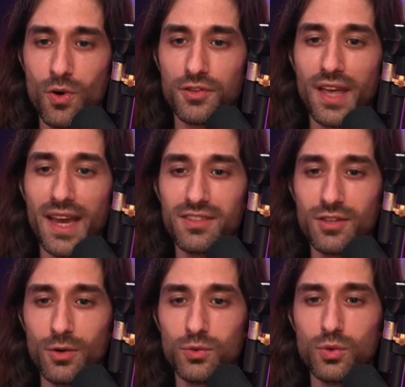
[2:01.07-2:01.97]
you want
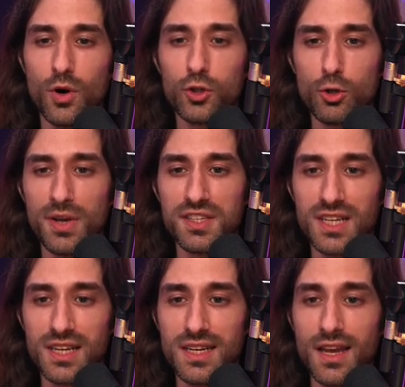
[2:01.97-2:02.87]
Xcode to
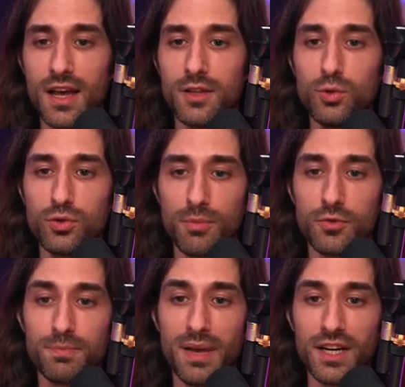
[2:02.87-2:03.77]
automatically do some
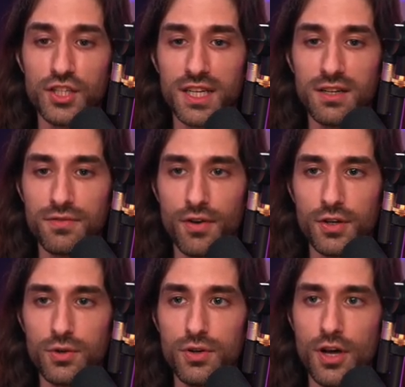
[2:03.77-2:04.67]
spell checking for
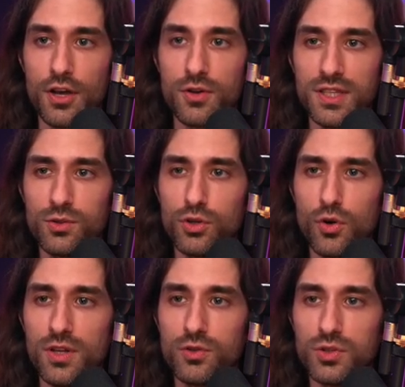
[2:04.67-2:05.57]
you, you need to
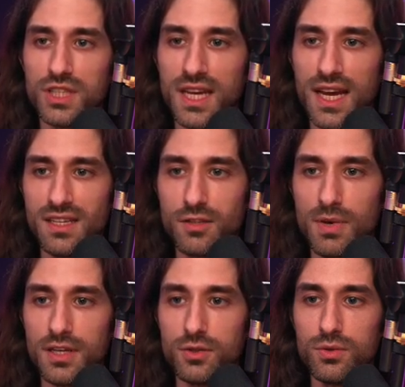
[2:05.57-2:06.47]
go into the Edit
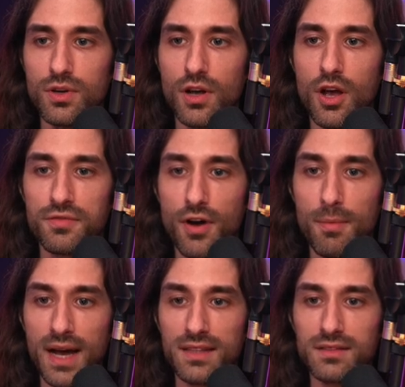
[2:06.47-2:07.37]
menu,
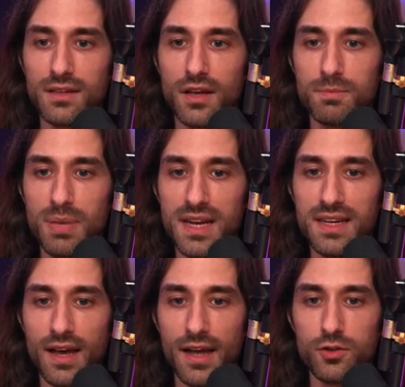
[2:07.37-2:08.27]
Format,
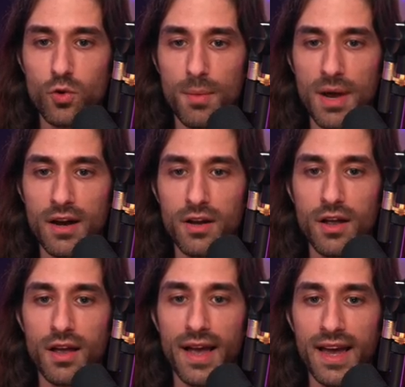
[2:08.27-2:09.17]
Spelling and Grammar,
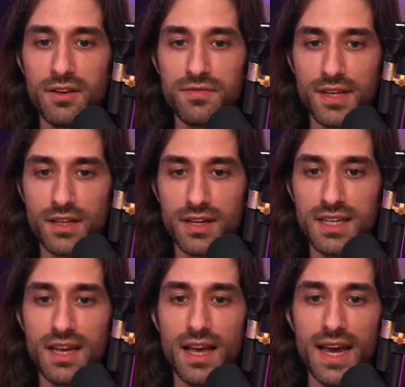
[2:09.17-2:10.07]
and
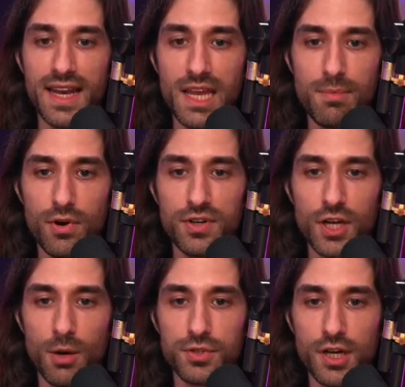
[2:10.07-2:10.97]
finally, enable
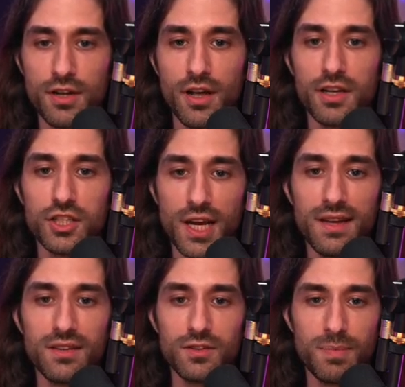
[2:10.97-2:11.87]
the option
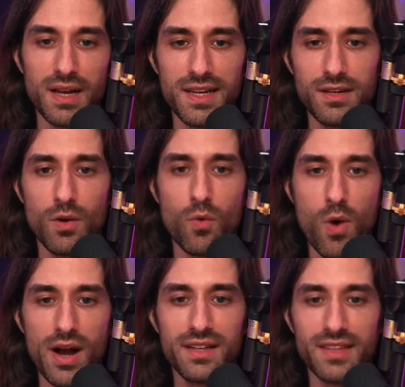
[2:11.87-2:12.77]
Check Spelling
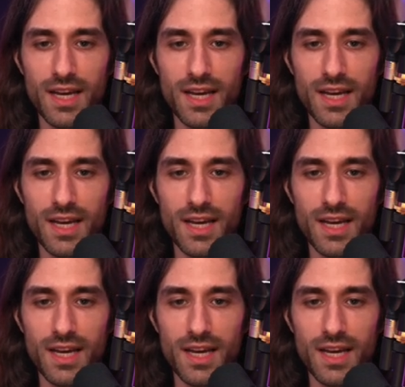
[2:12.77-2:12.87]
While